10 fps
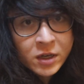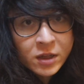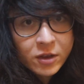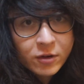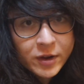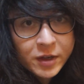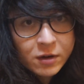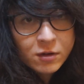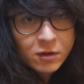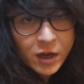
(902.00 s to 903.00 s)
green
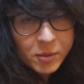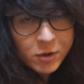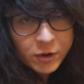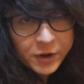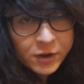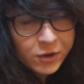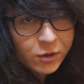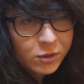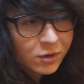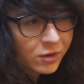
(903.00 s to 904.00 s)
screen
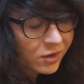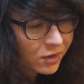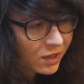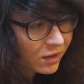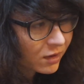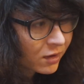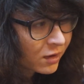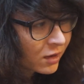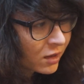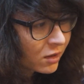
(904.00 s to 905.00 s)
library code
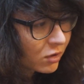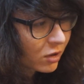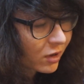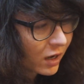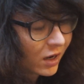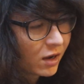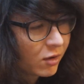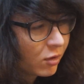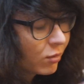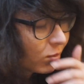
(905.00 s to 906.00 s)

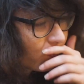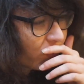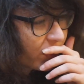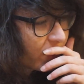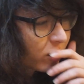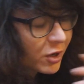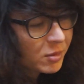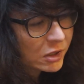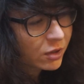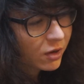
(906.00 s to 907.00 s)
or
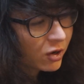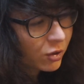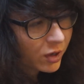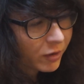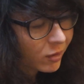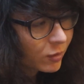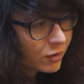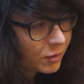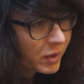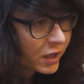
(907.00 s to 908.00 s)
pretty much the code
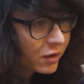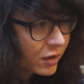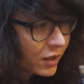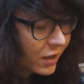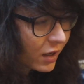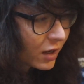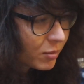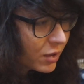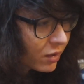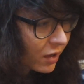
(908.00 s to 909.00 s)
I wrote to make
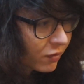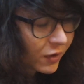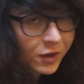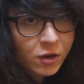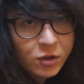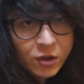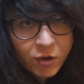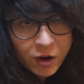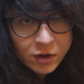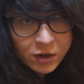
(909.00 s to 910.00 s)
the music
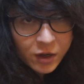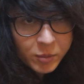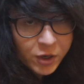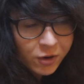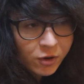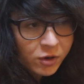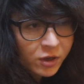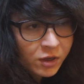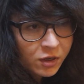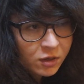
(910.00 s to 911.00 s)
videos a long time
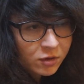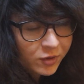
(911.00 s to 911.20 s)
ago,